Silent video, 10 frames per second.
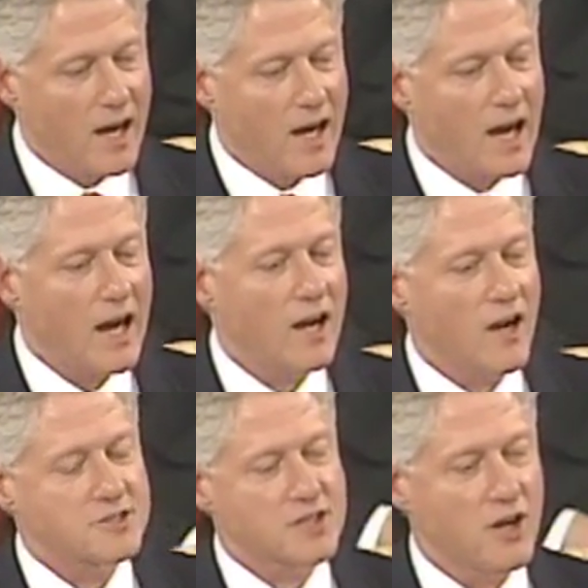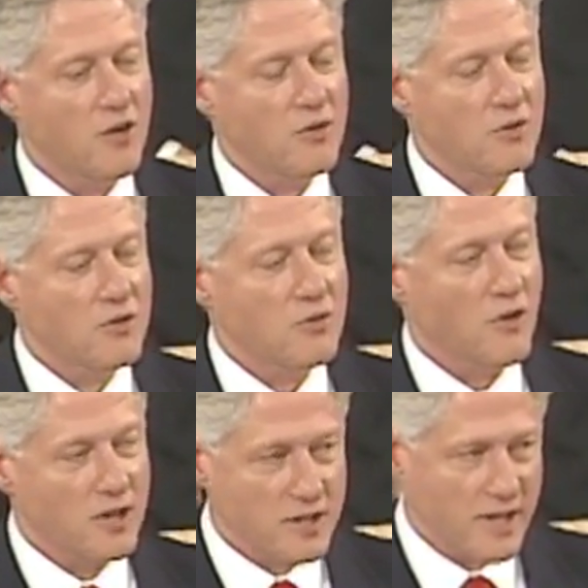I also
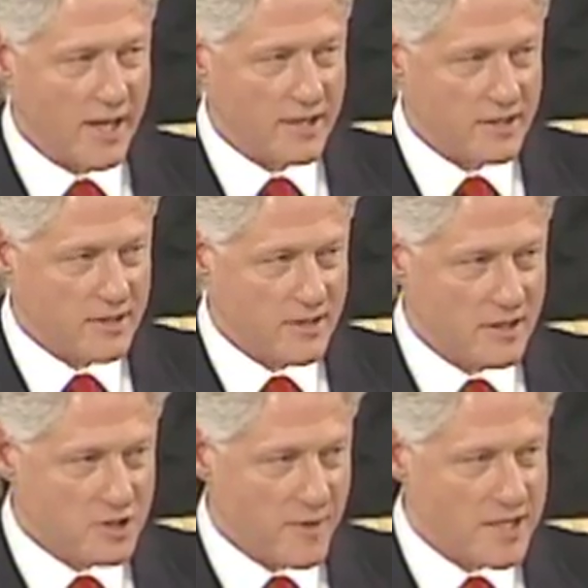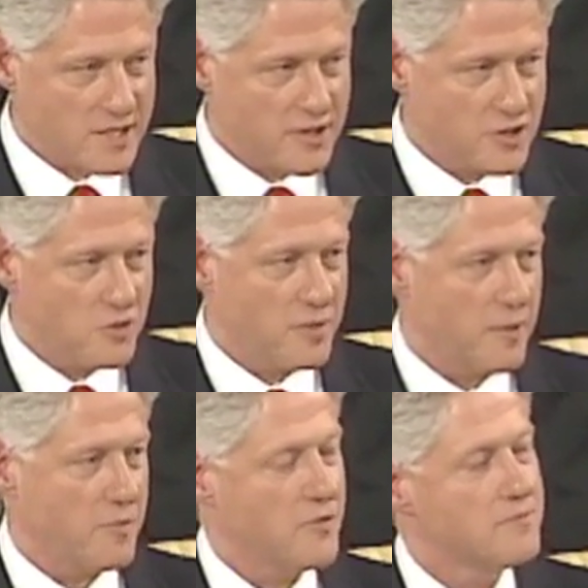want to thank especially two people.